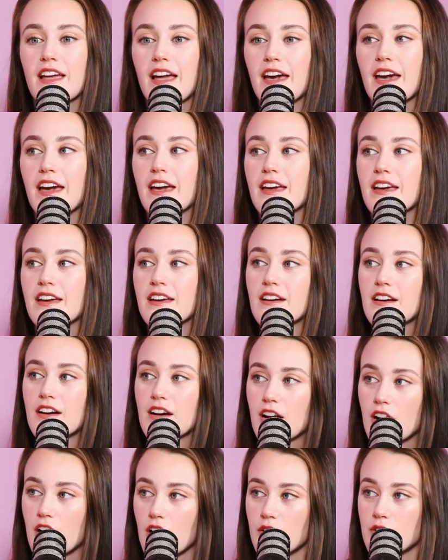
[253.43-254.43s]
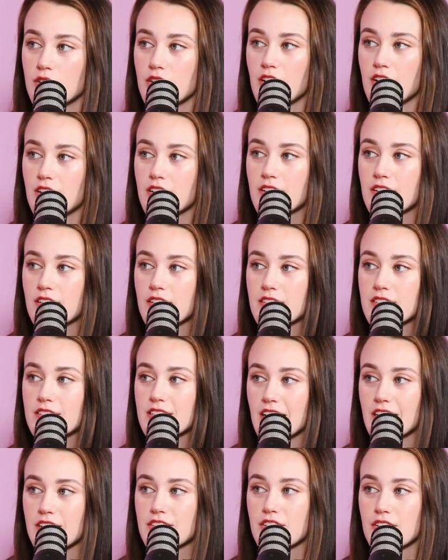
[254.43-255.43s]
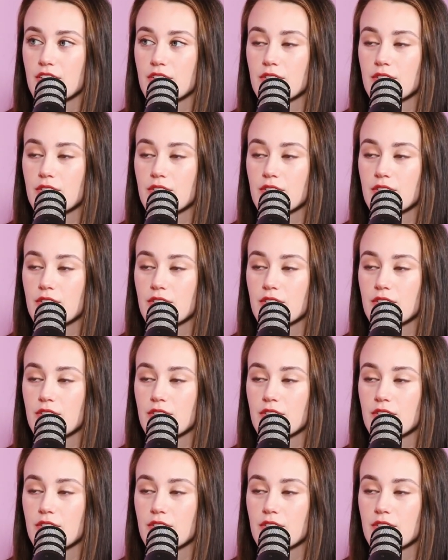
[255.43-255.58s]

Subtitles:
a Chloe Dog tattoo.